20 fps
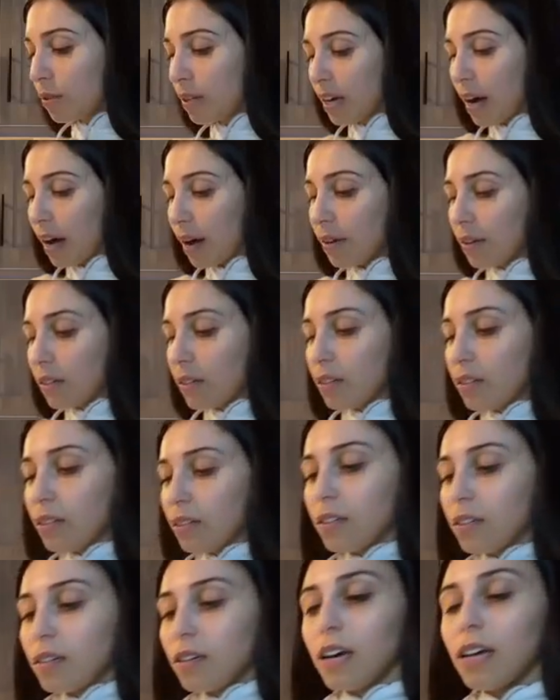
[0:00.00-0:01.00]
yeah,
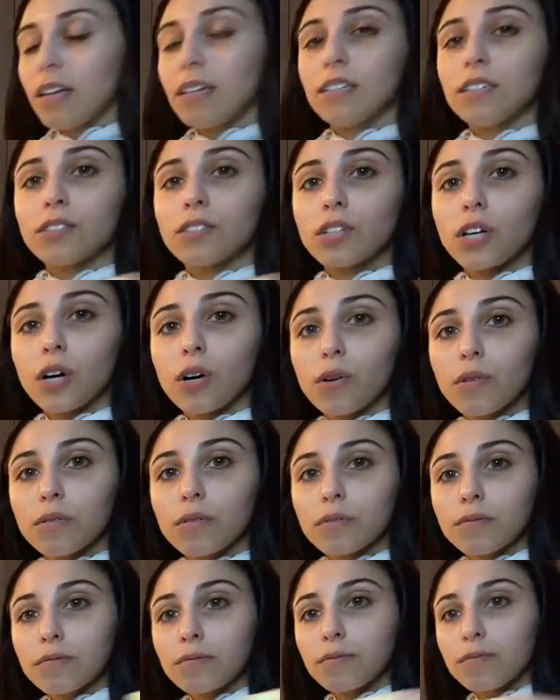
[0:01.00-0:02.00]
and just
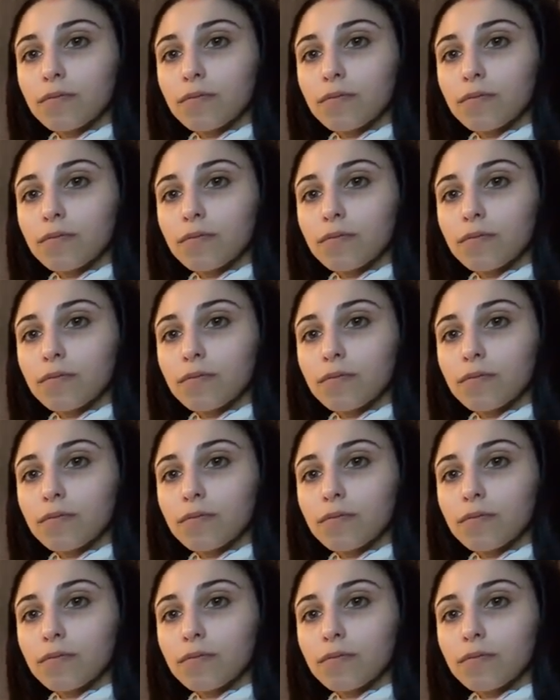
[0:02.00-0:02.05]
go